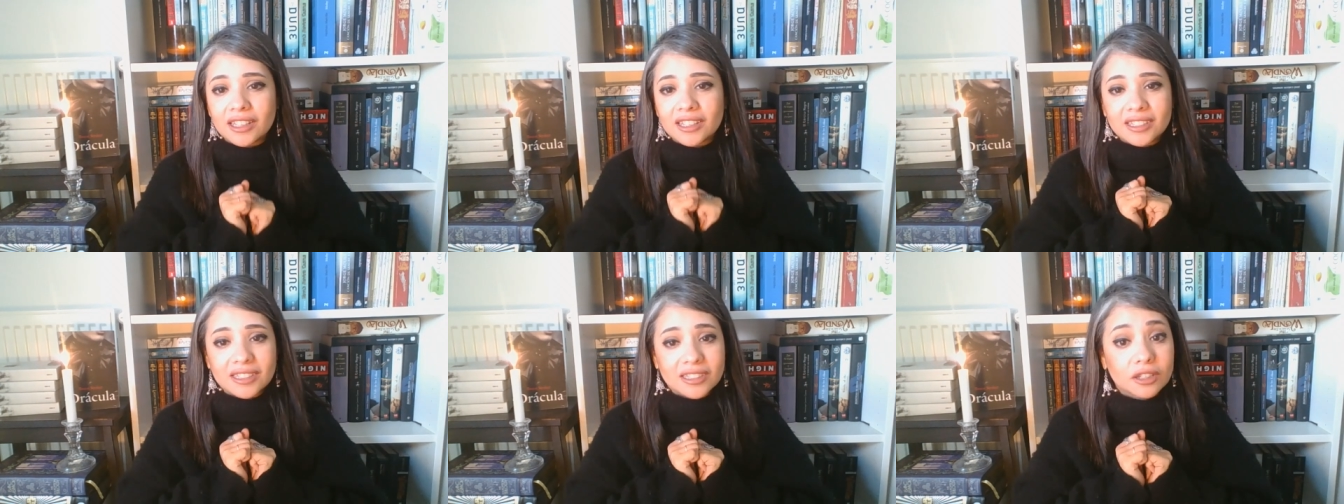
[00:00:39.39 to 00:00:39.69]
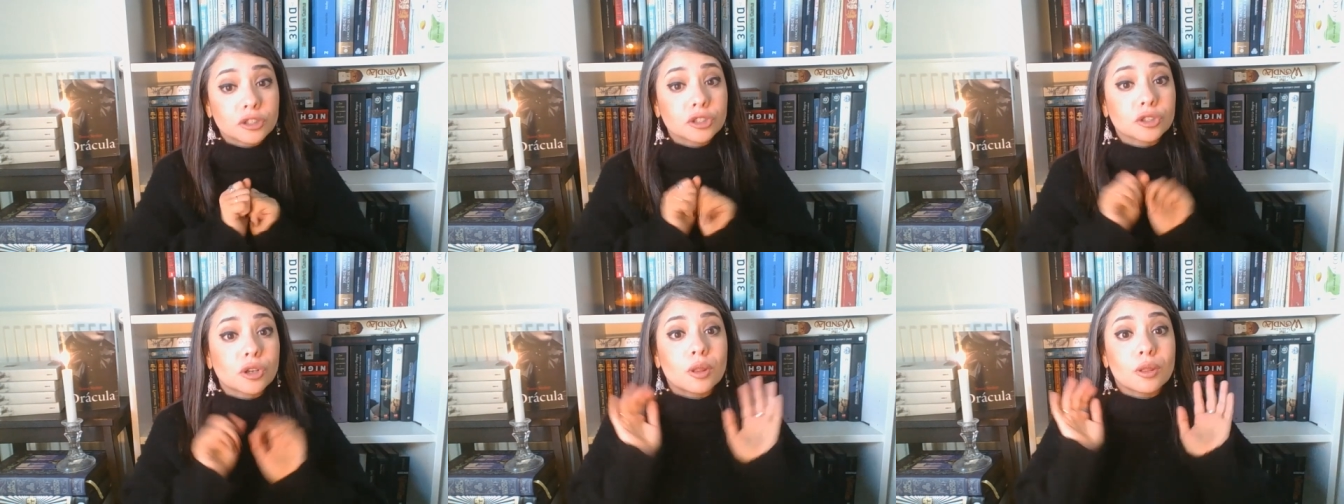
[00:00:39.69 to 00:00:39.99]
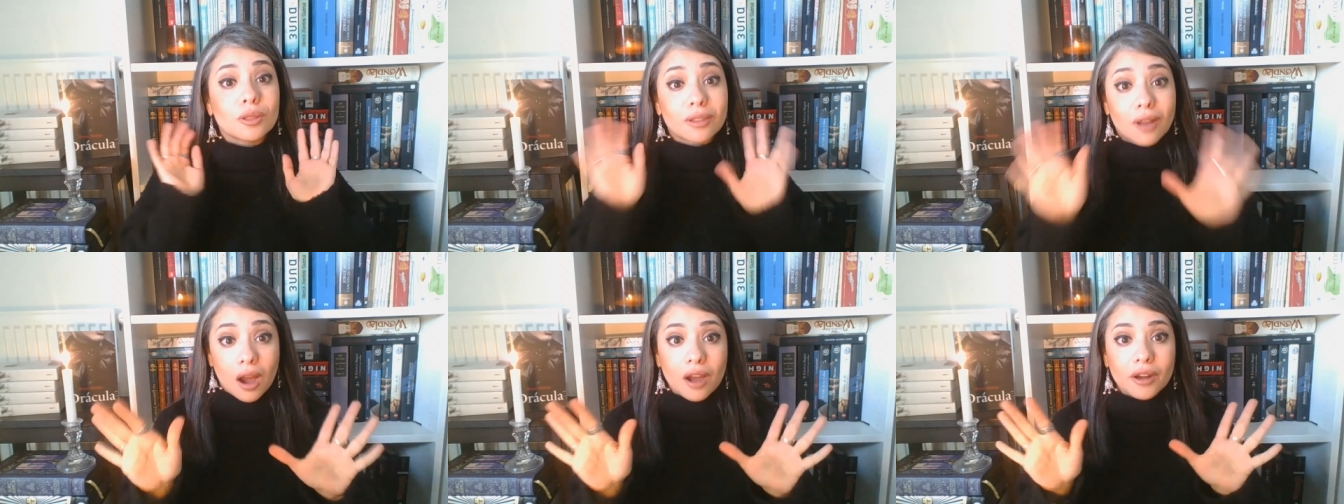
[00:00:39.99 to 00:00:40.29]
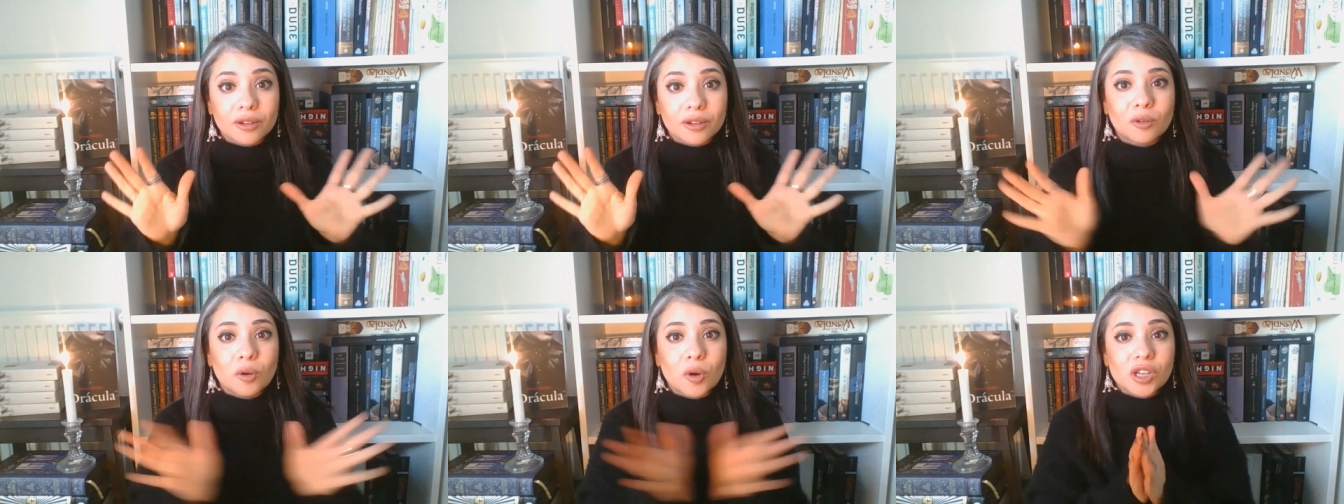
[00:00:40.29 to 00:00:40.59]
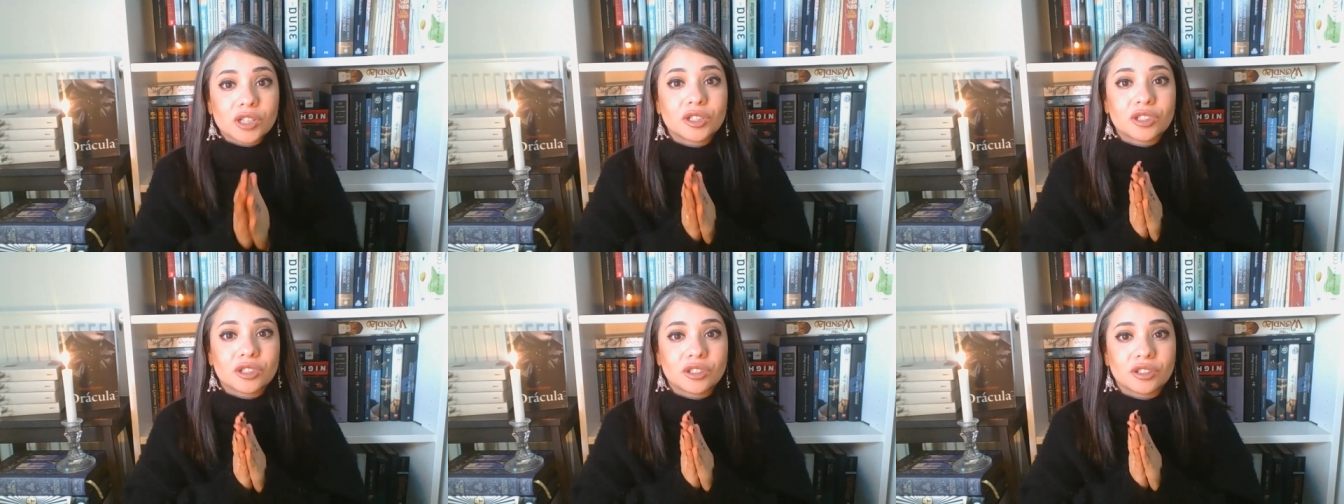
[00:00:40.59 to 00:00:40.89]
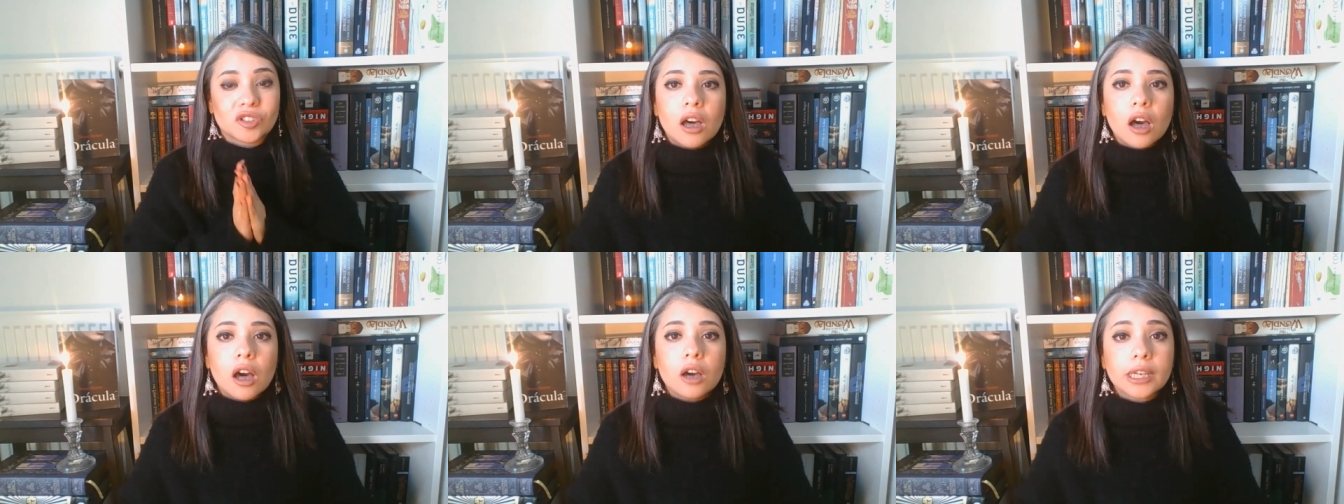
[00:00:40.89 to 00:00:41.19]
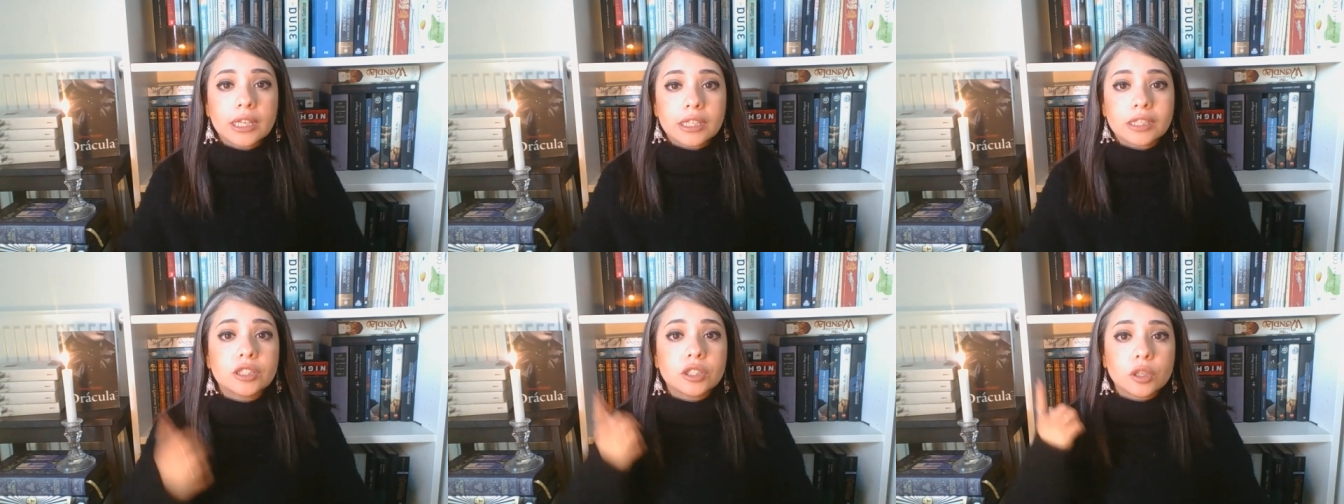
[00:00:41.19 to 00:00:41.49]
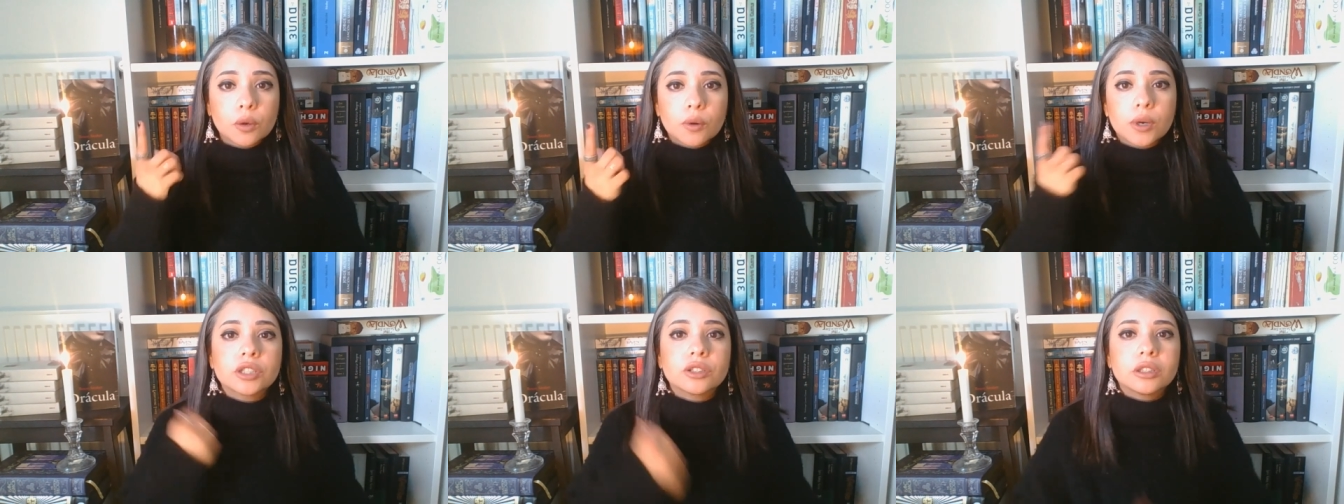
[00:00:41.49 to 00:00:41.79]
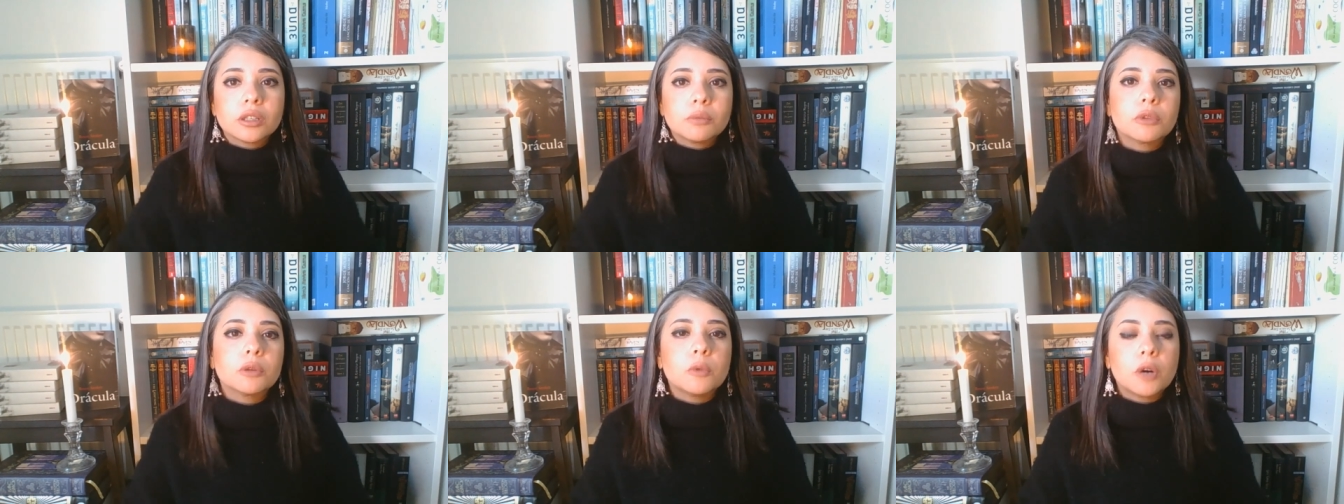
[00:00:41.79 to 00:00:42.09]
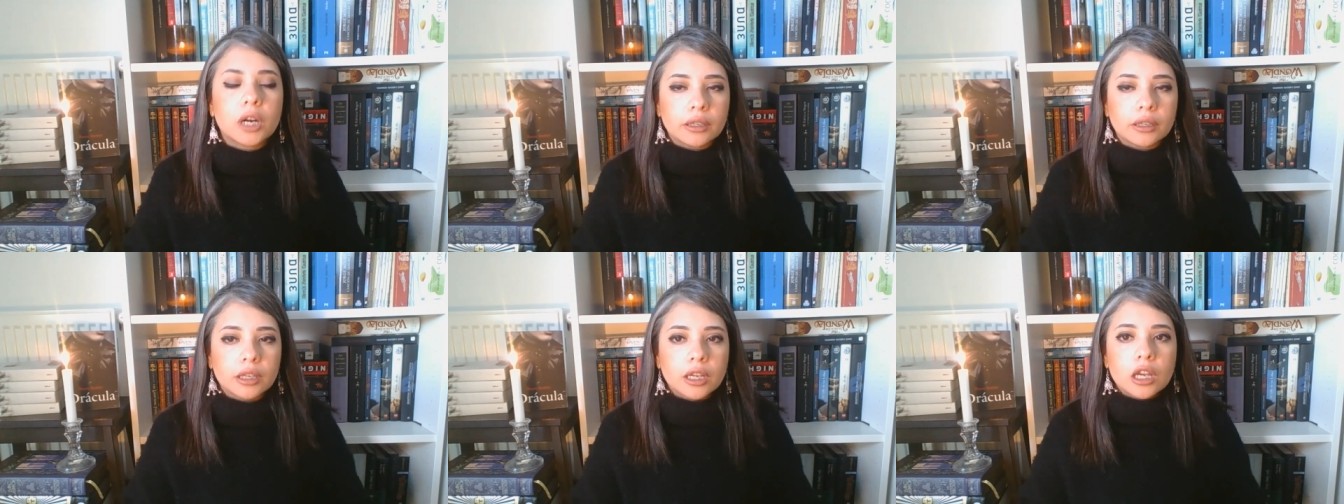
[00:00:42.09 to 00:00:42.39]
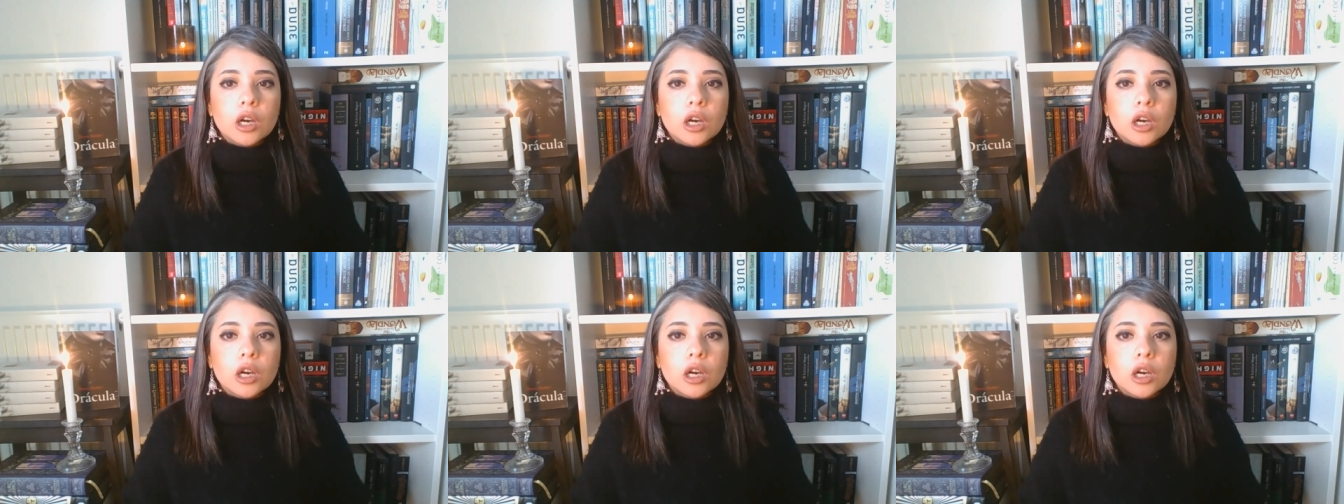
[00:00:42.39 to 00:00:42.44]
because there's a lot of questions. Okay, so question number one.